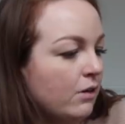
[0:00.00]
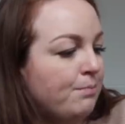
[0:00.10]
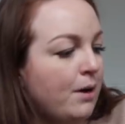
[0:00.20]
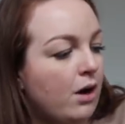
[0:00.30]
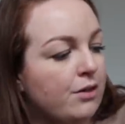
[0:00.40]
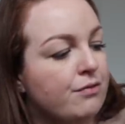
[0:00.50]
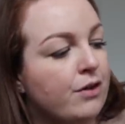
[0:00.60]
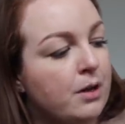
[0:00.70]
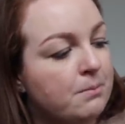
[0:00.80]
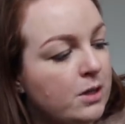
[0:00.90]
of
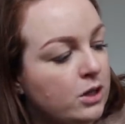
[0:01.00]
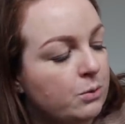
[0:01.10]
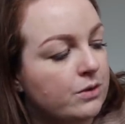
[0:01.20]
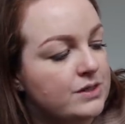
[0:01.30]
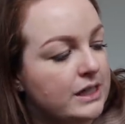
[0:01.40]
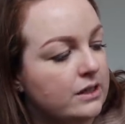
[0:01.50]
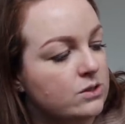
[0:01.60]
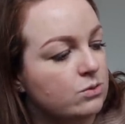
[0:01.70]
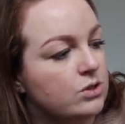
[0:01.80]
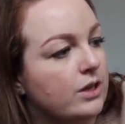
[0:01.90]
bathroom, you would have seen
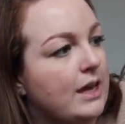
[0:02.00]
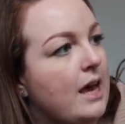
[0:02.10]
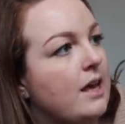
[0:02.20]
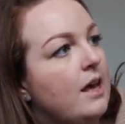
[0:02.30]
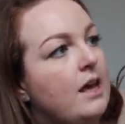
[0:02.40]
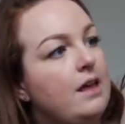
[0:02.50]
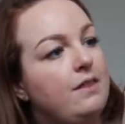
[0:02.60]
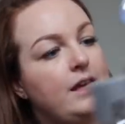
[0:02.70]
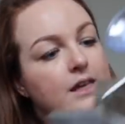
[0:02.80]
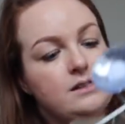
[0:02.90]
us also get
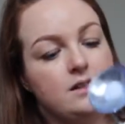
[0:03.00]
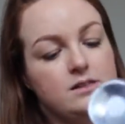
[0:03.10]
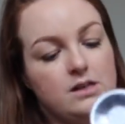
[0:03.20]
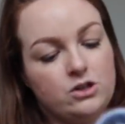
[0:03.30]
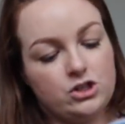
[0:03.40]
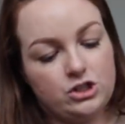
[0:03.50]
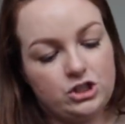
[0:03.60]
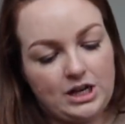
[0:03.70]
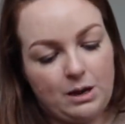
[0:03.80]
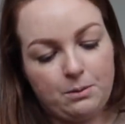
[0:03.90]
these suction
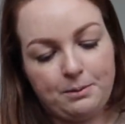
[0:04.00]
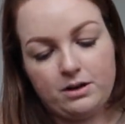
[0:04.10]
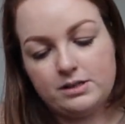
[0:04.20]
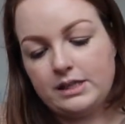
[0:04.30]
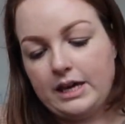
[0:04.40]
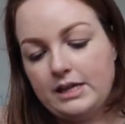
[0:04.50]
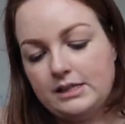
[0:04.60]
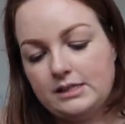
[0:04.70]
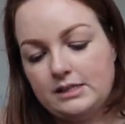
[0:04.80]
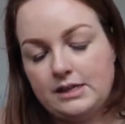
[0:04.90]
shower
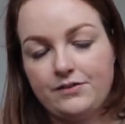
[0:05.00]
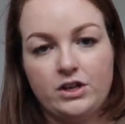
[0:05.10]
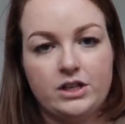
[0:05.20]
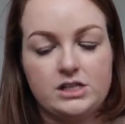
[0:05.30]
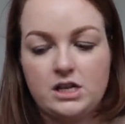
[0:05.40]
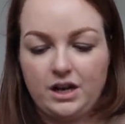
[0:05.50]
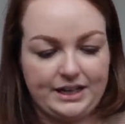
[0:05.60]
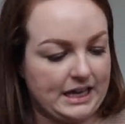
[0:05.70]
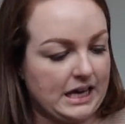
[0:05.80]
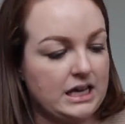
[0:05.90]
baskets,
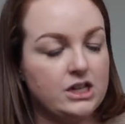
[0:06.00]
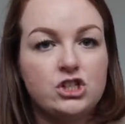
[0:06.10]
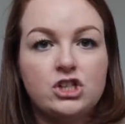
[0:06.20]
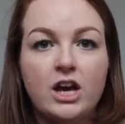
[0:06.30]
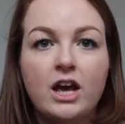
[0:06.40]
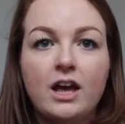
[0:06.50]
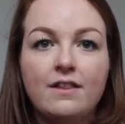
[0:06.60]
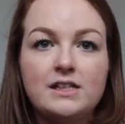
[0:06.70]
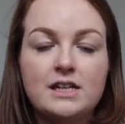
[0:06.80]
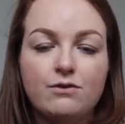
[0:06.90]
$7.99 each.
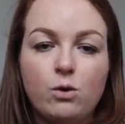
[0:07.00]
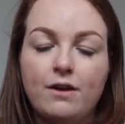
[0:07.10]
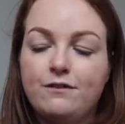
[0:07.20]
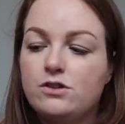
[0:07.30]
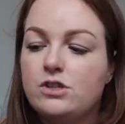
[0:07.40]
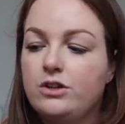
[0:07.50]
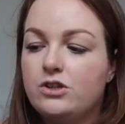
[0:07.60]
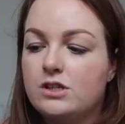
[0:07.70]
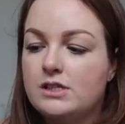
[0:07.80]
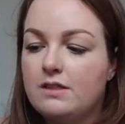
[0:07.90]
They did have quite a few
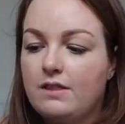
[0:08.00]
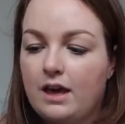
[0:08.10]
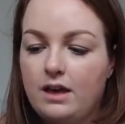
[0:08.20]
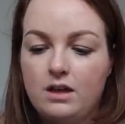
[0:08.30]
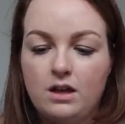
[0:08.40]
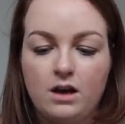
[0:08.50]
solutions in there.